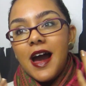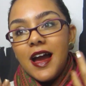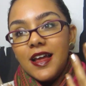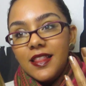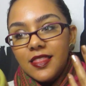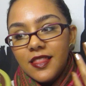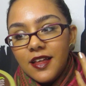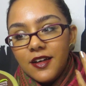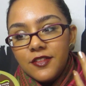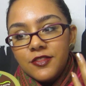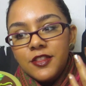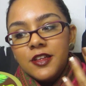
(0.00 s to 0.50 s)
I
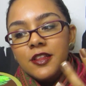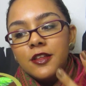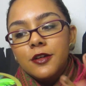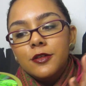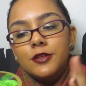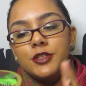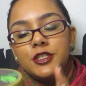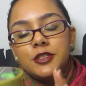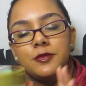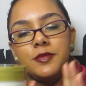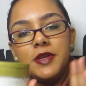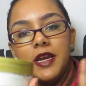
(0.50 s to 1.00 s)
love the
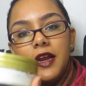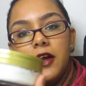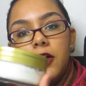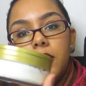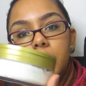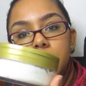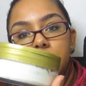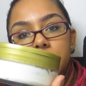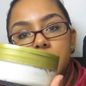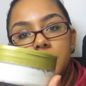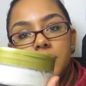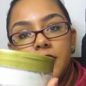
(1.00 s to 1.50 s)
lotion, but I
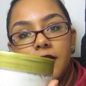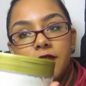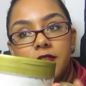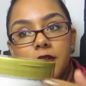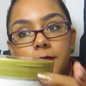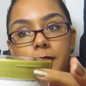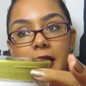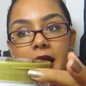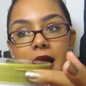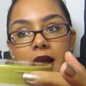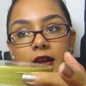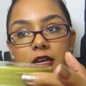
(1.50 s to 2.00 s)
also love the
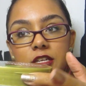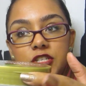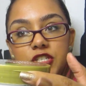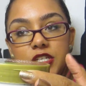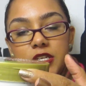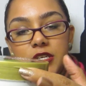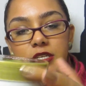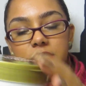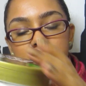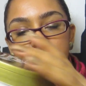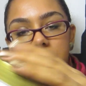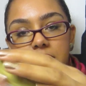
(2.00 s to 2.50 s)

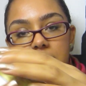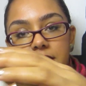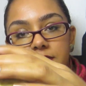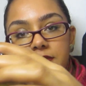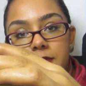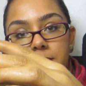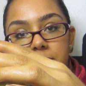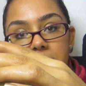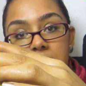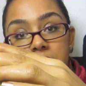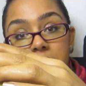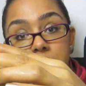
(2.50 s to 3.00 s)
packaging. Instead of
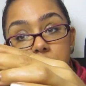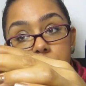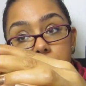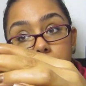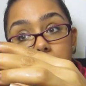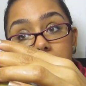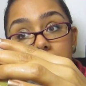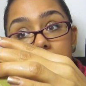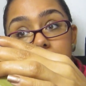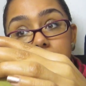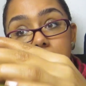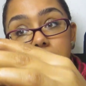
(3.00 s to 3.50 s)
it being a
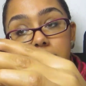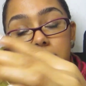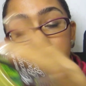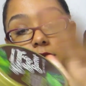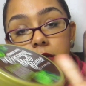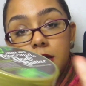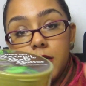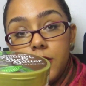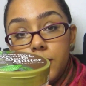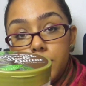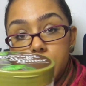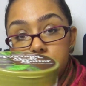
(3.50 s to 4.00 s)
twist,
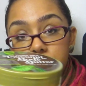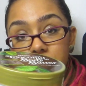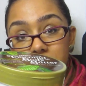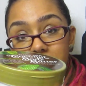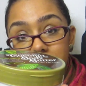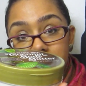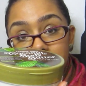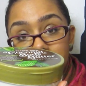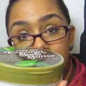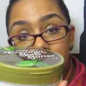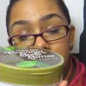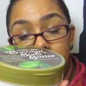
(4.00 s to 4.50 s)
which
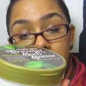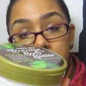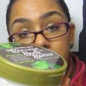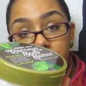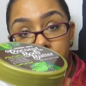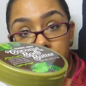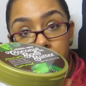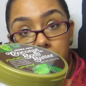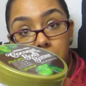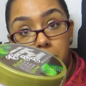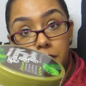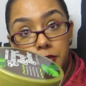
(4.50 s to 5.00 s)
gets kind of
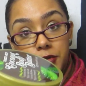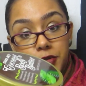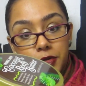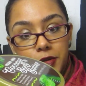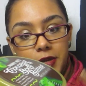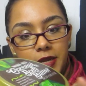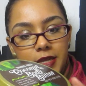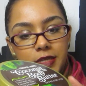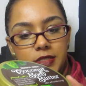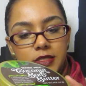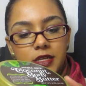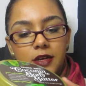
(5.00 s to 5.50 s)
difficult when your
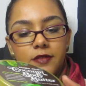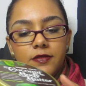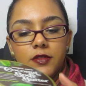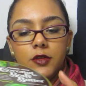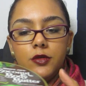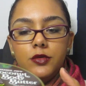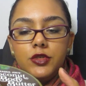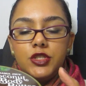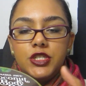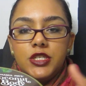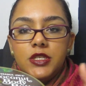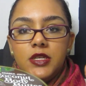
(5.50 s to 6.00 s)
hands have
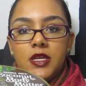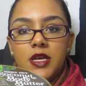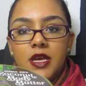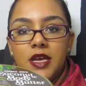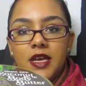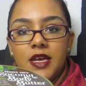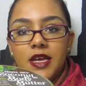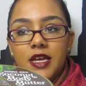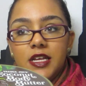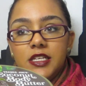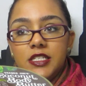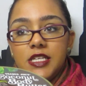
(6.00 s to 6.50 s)
lotion,
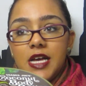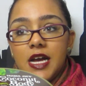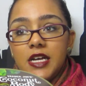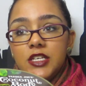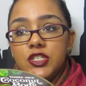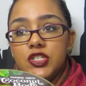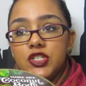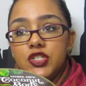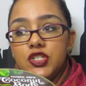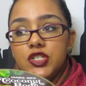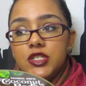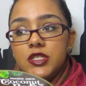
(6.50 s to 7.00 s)
it's
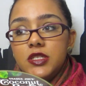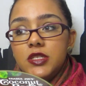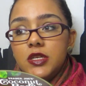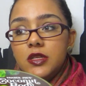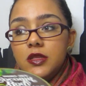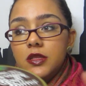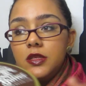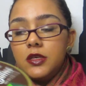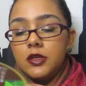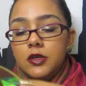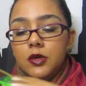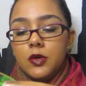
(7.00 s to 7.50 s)
actually just a
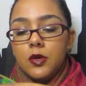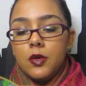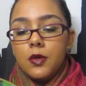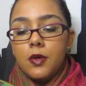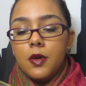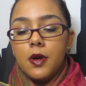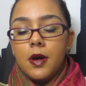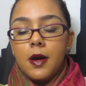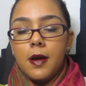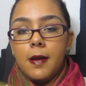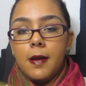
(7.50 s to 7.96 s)
little